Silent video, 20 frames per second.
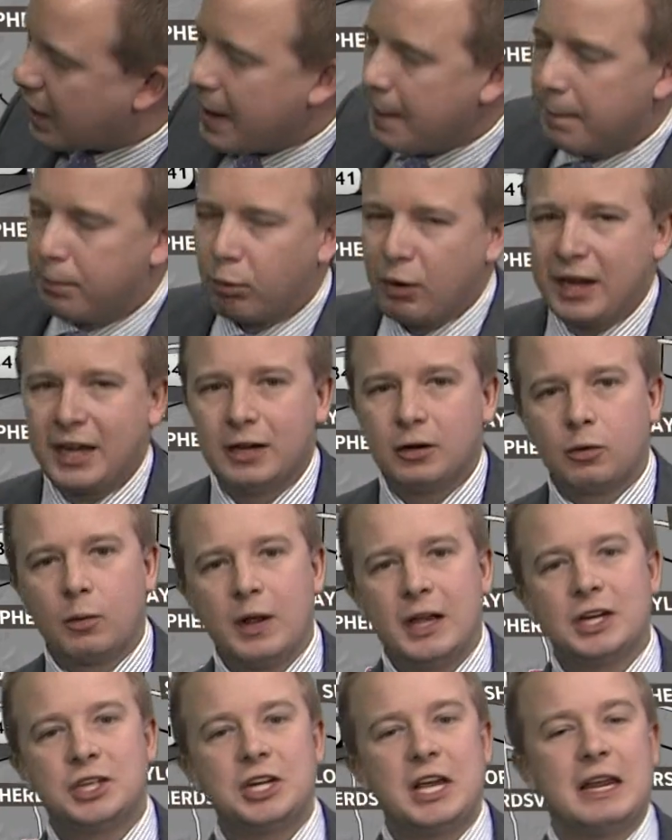
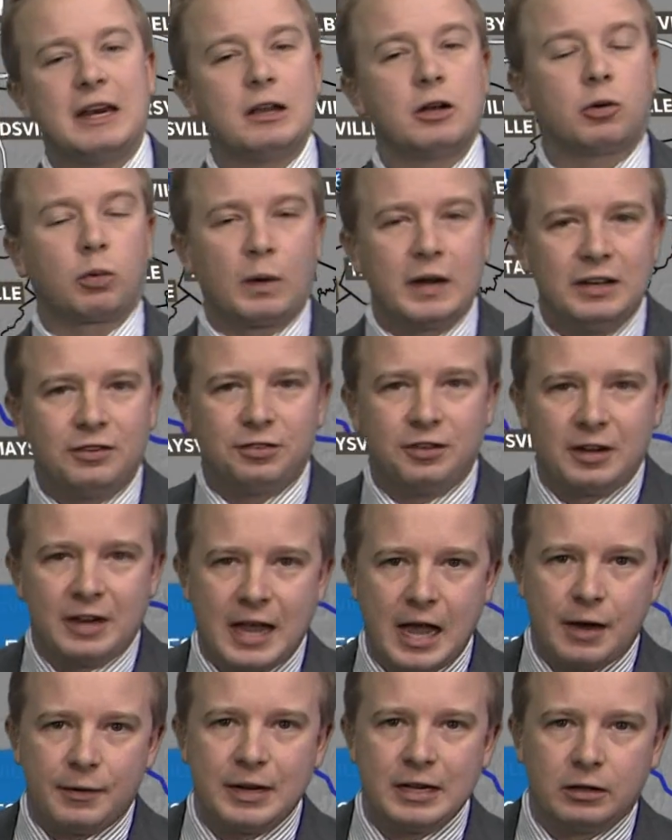Breckenridge and Grayson
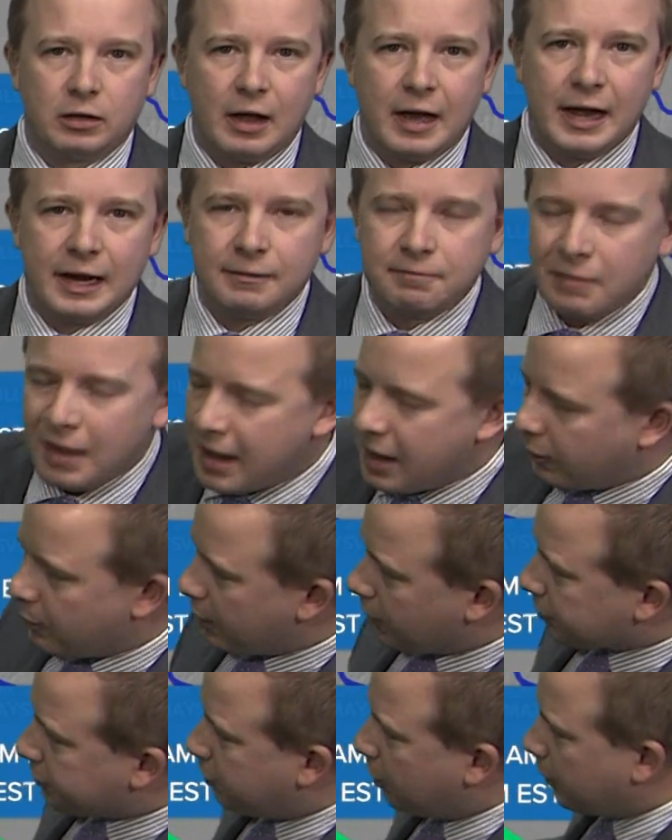County line. We
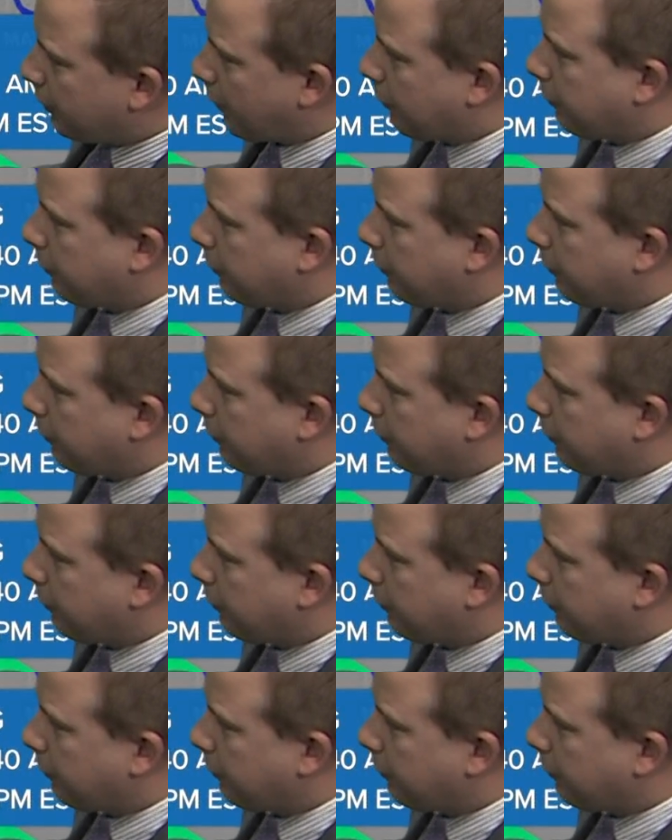also do have a